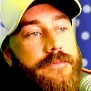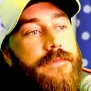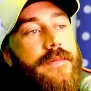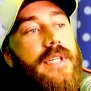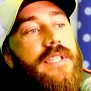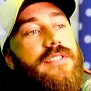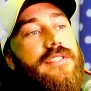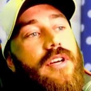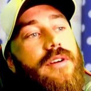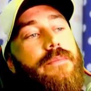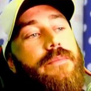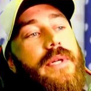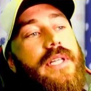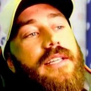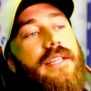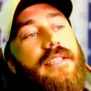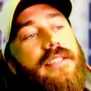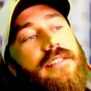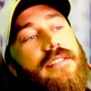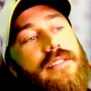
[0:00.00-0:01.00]
So, but
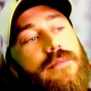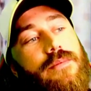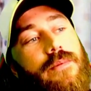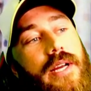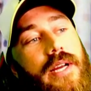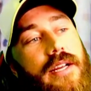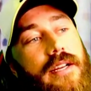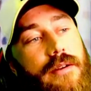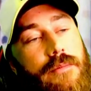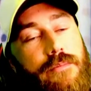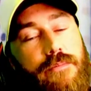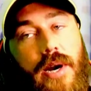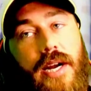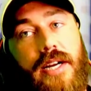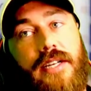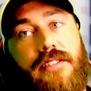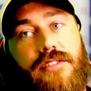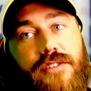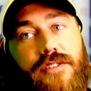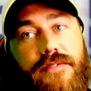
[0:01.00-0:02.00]
this is where it
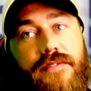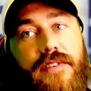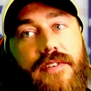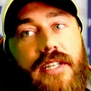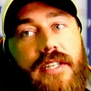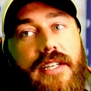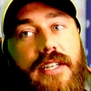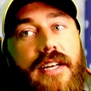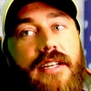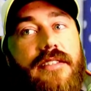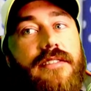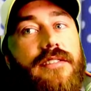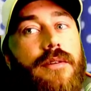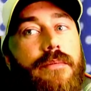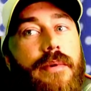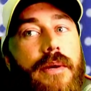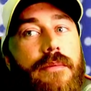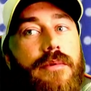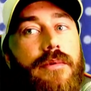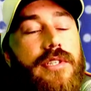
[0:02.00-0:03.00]
breaks drifting down. So
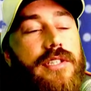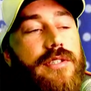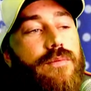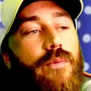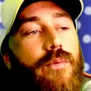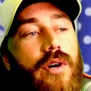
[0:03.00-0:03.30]
people just watch.